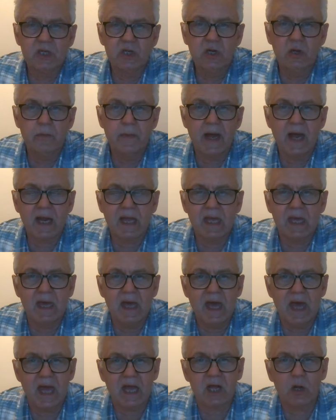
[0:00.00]

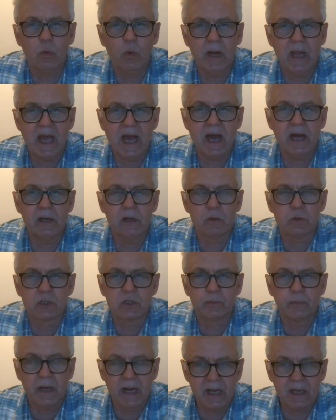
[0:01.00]
Newmarket Equiano
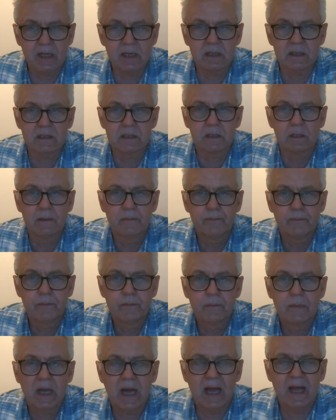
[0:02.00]
Springs
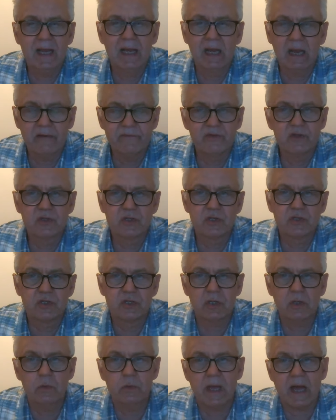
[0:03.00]
at
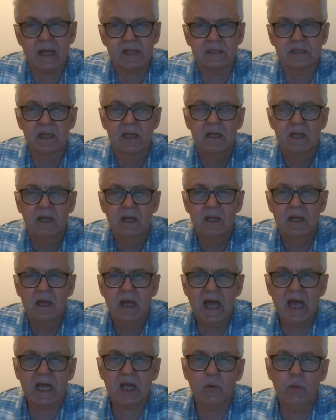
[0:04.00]
11-2. That's
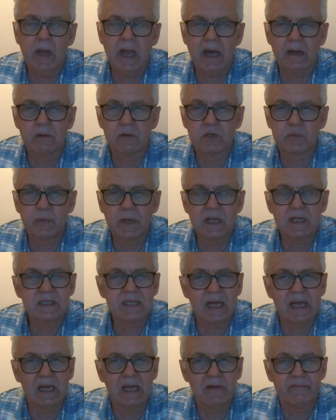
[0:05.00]
Equiano Springs
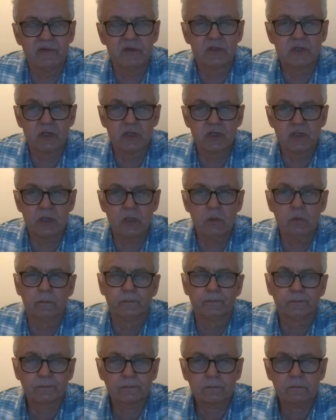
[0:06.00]
at 11-2.
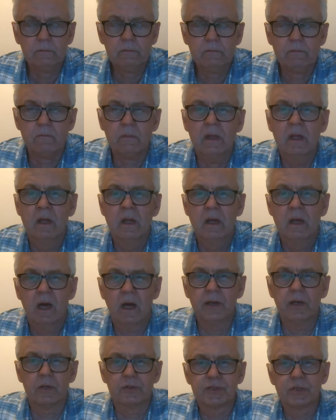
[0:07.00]

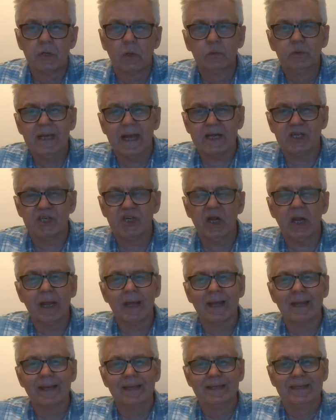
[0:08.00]
And also
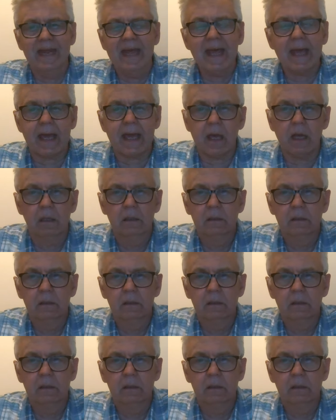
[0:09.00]
Dashing Dick.